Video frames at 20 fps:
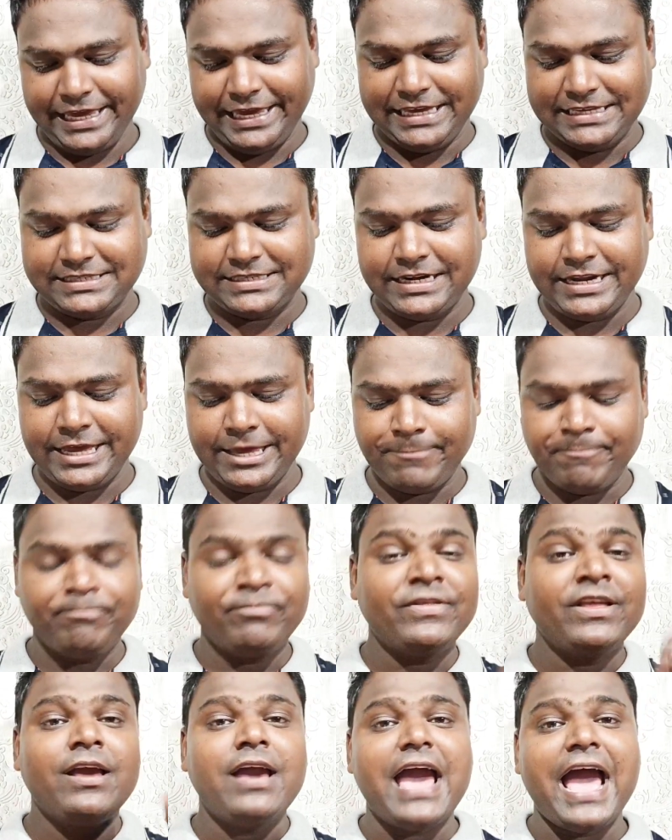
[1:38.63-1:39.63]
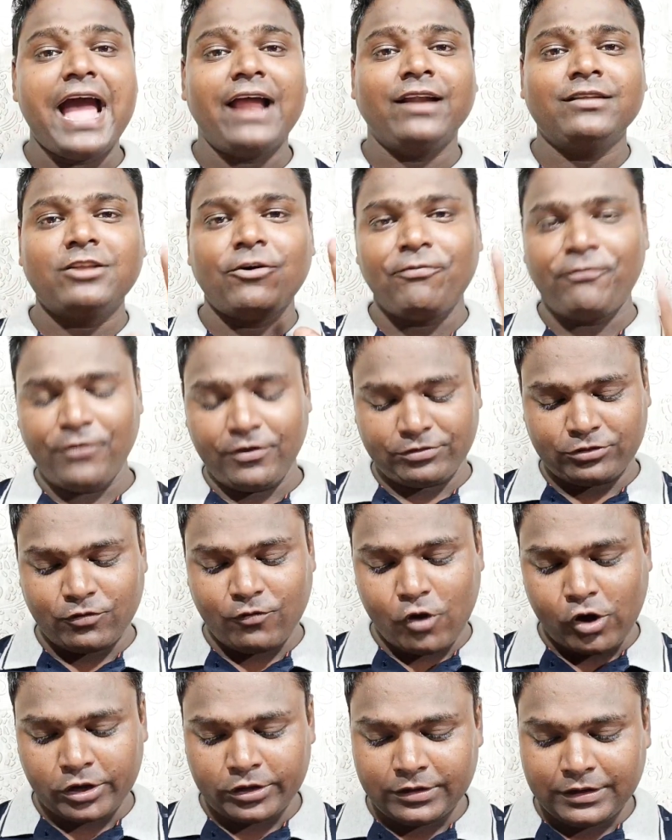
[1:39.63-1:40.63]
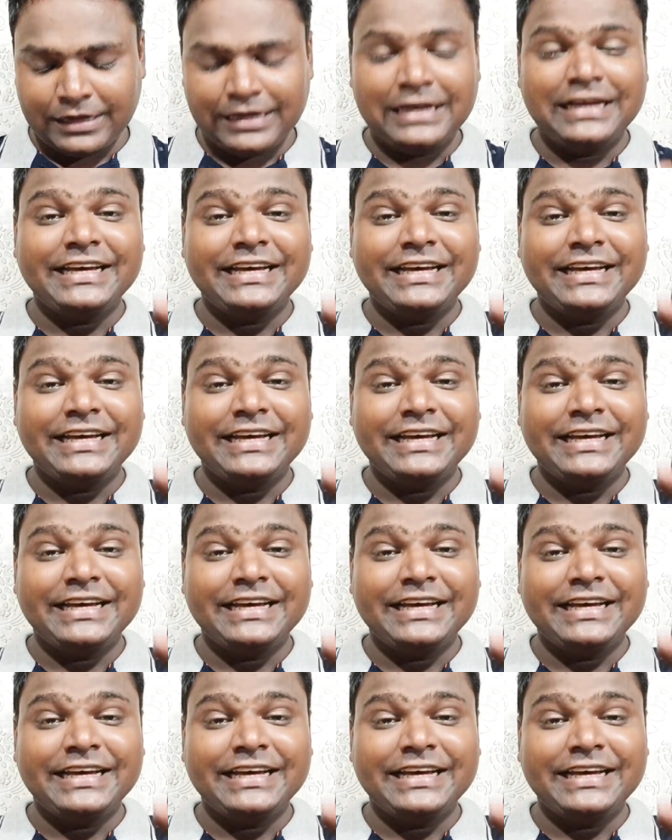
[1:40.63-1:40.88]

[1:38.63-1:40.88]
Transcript: easily. And the fifth one